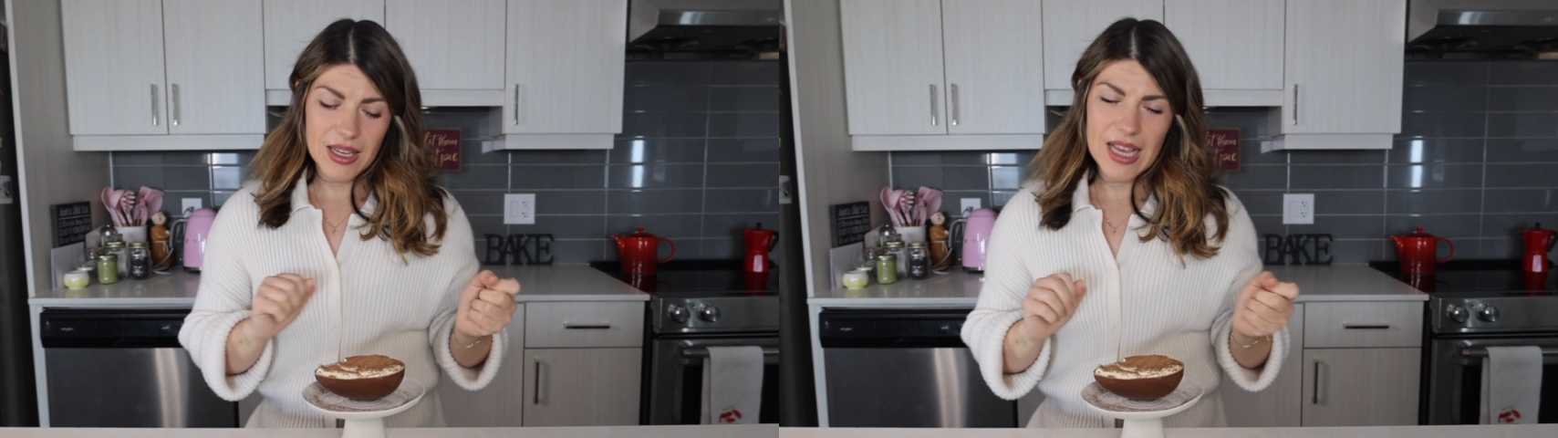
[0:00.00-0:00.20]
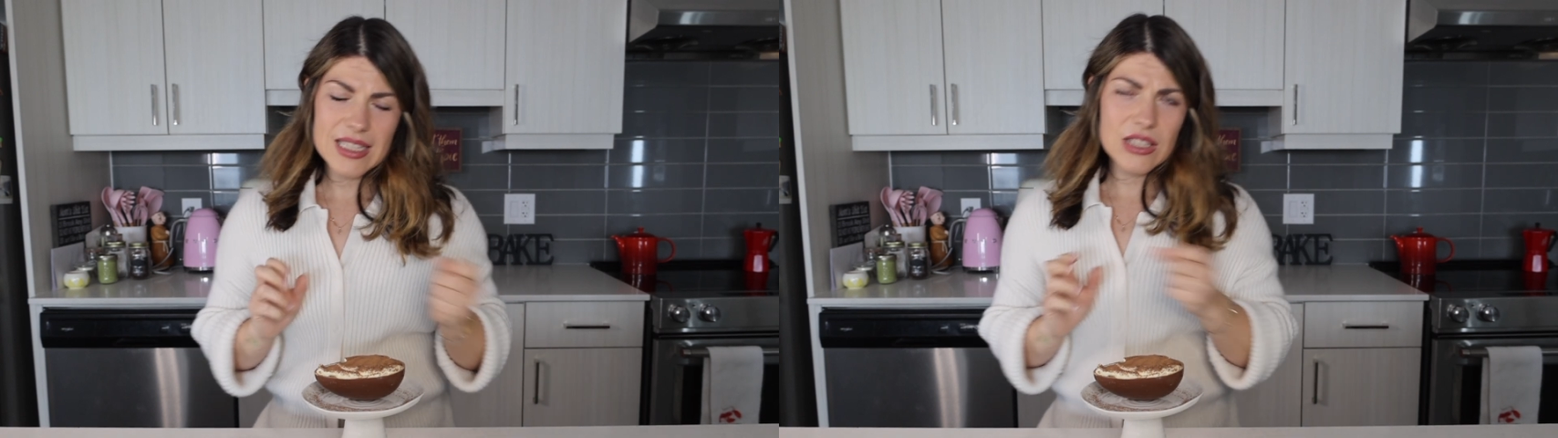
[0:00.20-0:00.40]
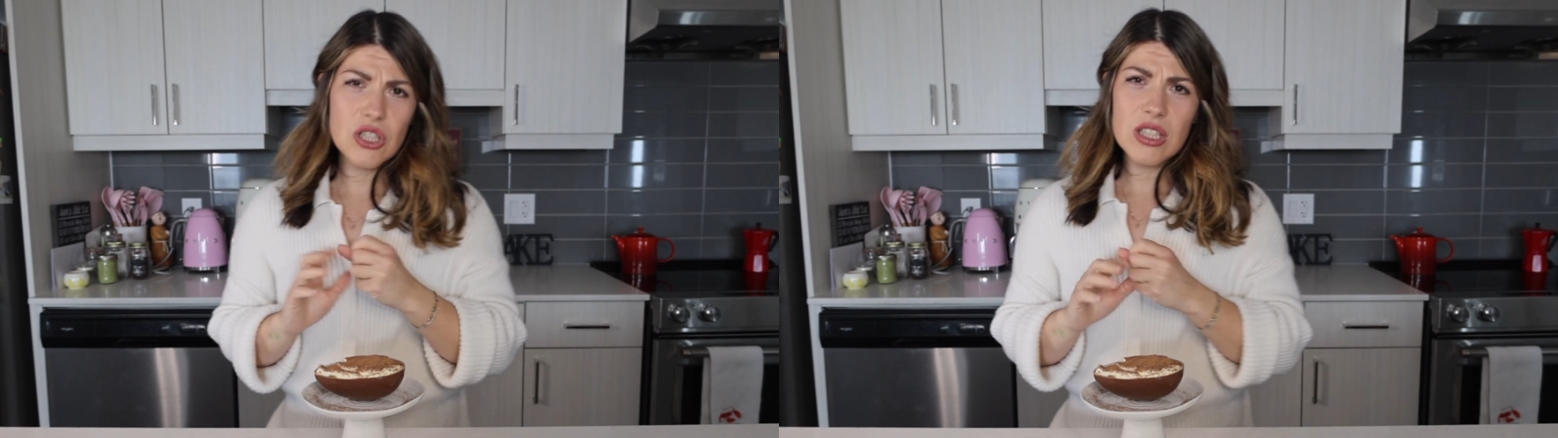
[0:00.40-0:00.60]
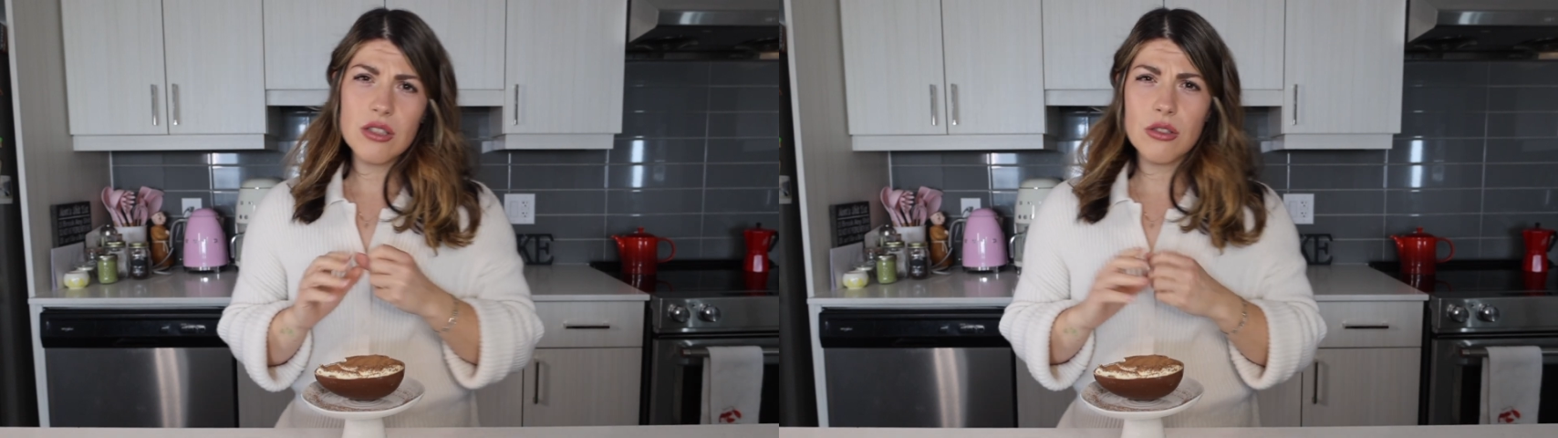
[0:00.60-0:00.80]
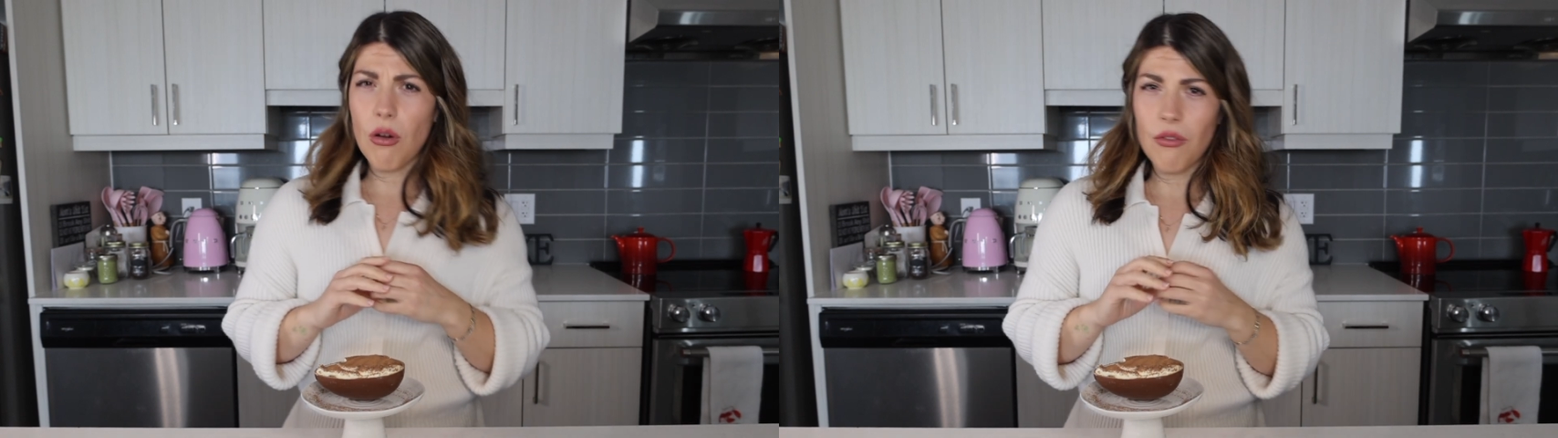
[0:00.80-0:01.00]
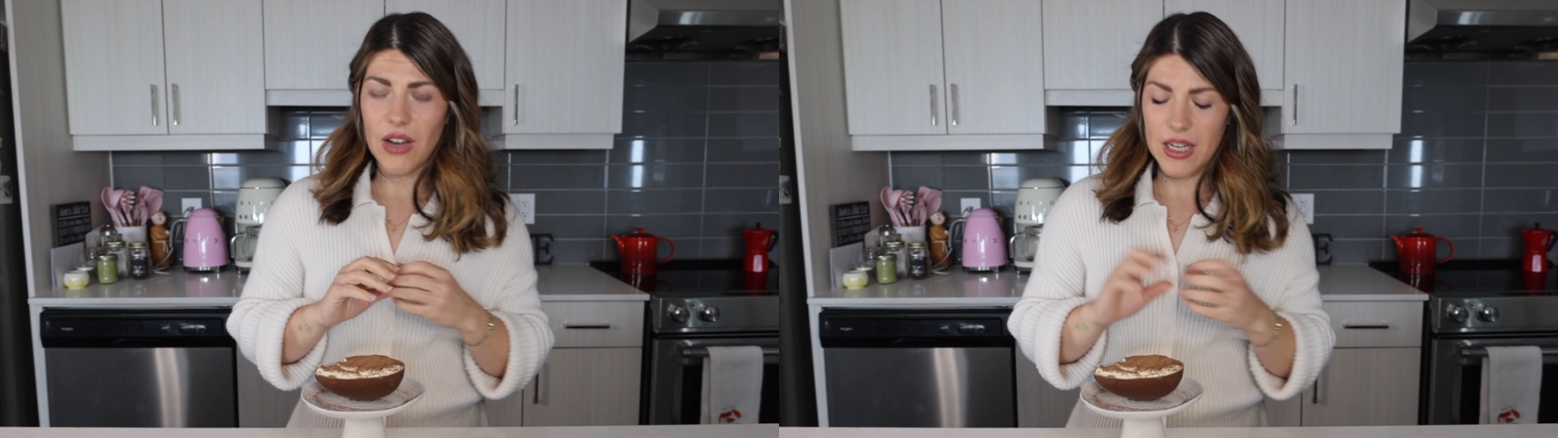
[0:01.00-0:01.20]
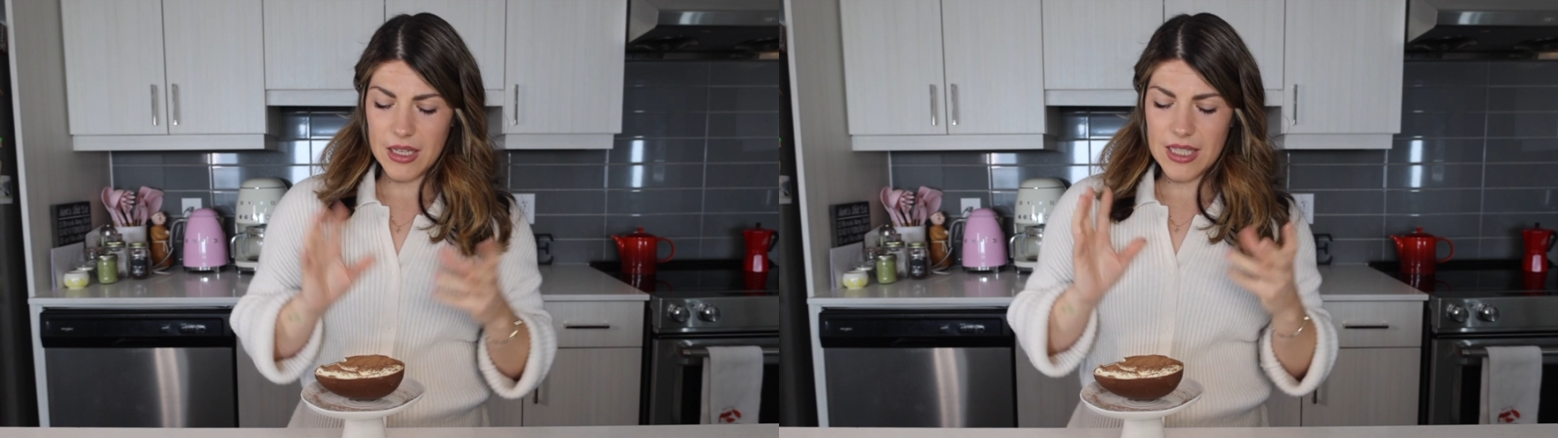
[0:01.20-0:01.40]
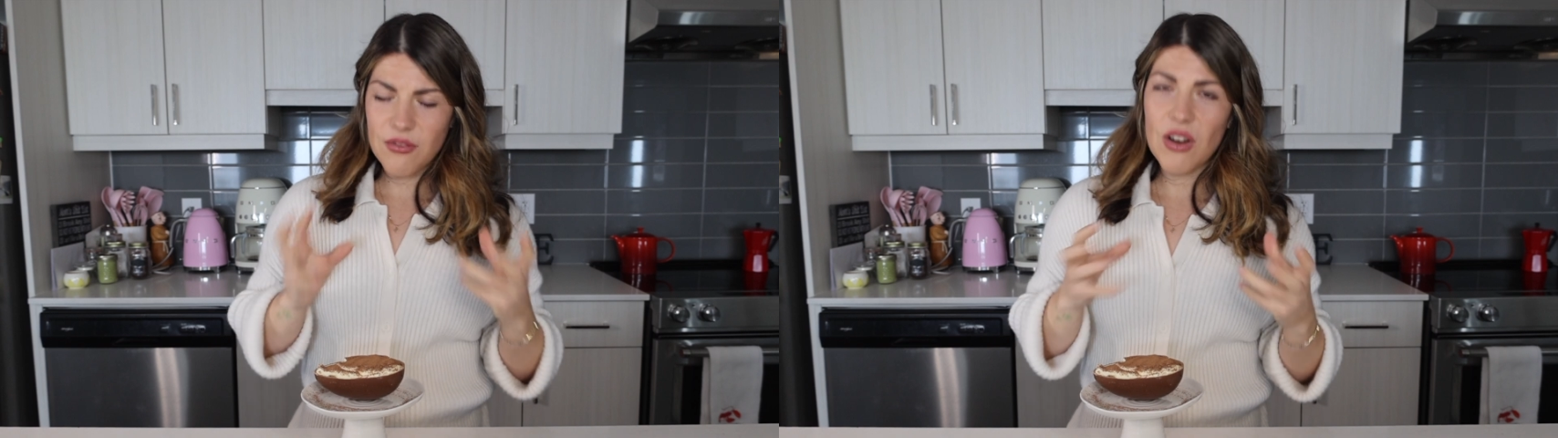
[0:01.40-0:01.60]
It's just so fun.
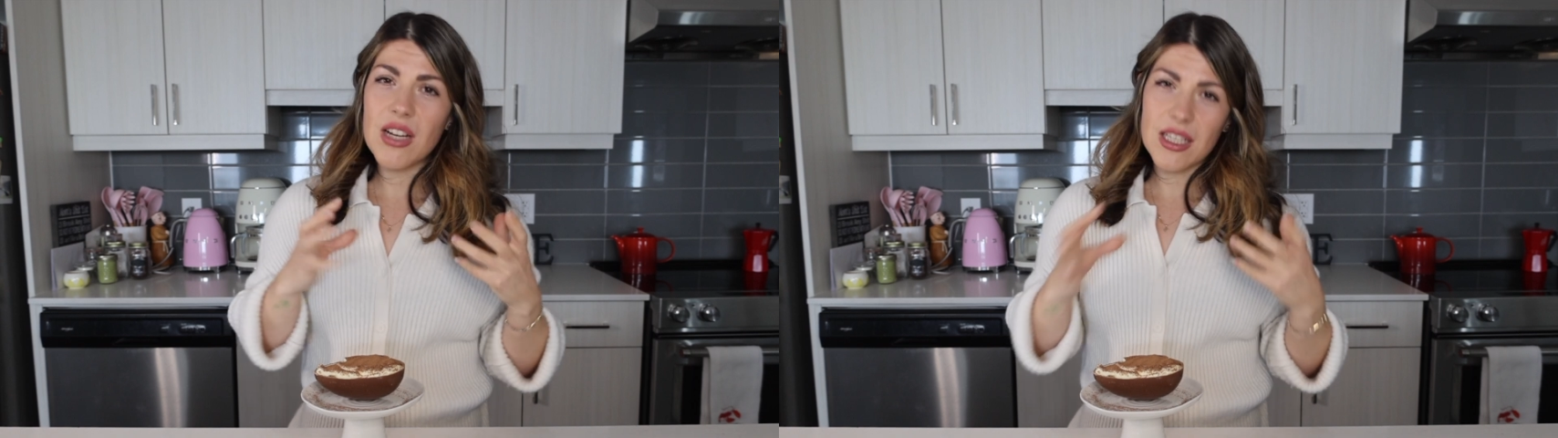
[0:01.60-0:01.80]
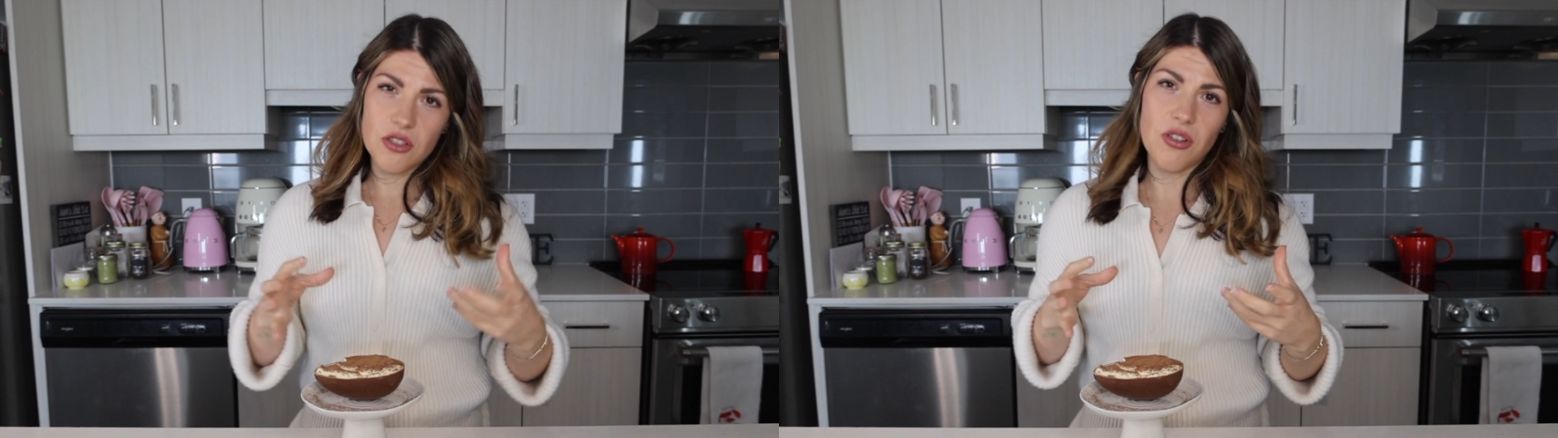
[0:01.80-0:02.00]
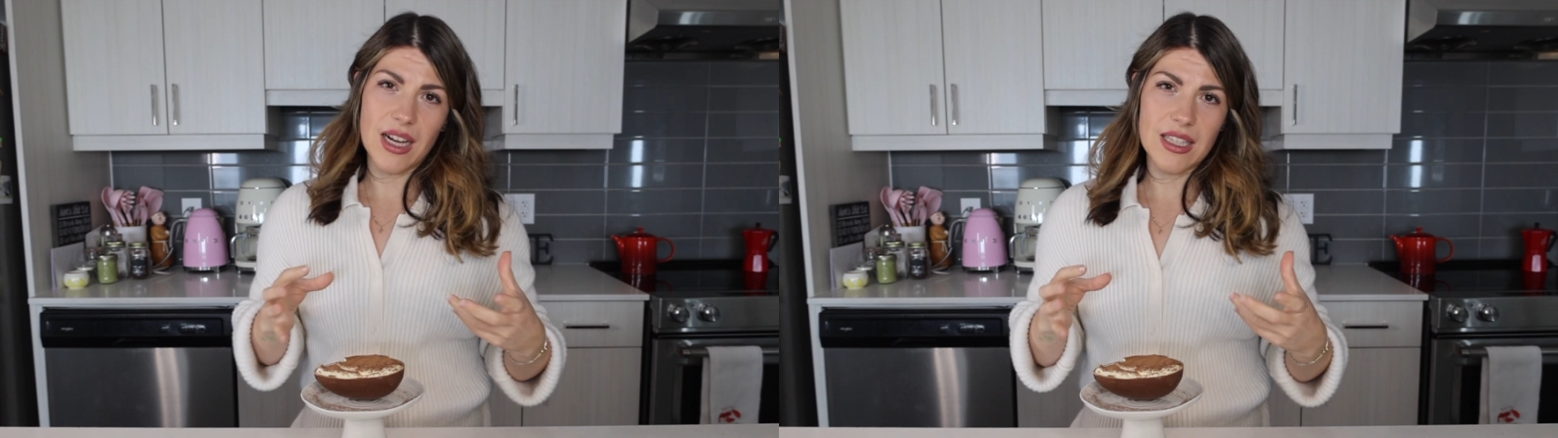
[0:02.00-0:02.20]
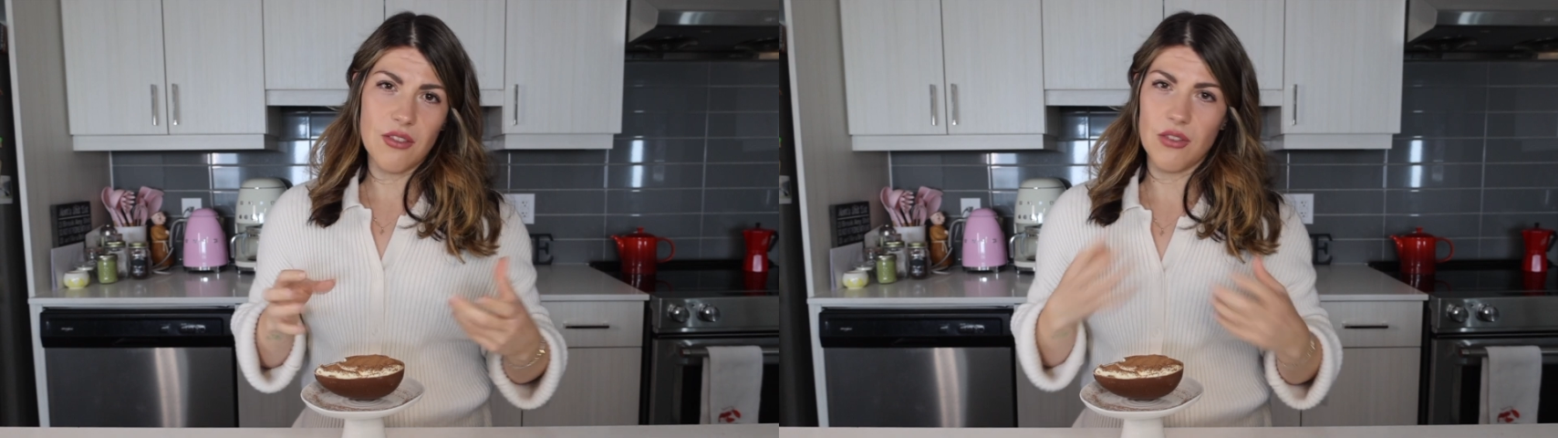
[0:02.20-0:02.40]
It's very interactive,